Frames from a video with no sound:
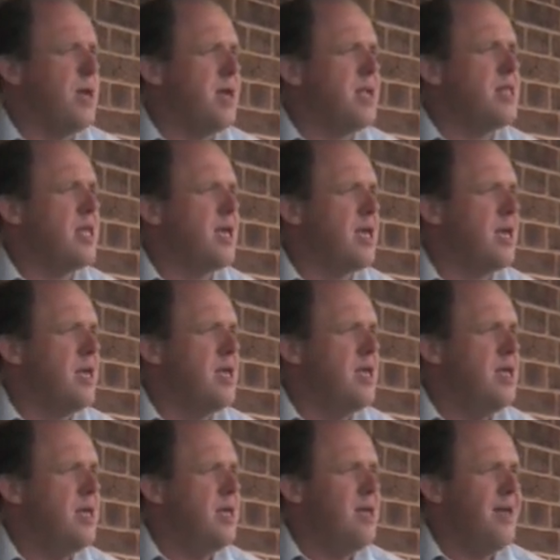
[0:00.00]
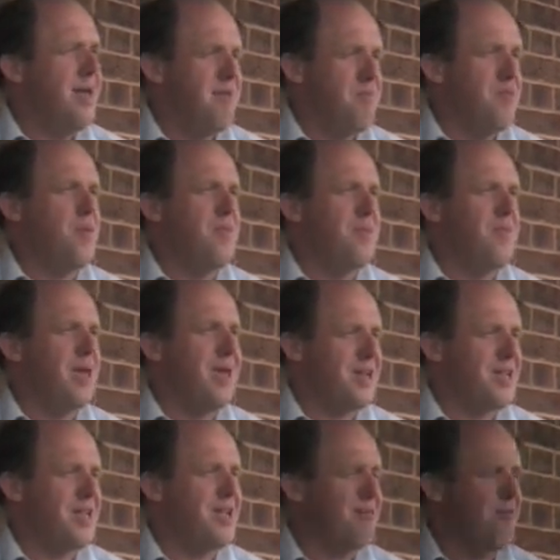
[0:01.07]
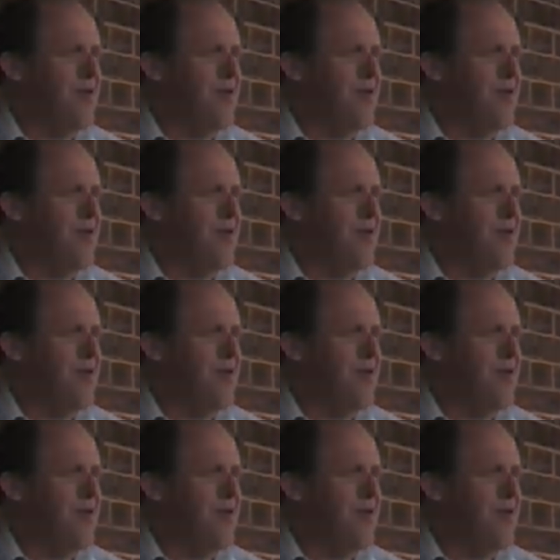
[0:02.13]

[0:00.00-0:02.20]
hectare, and probably actually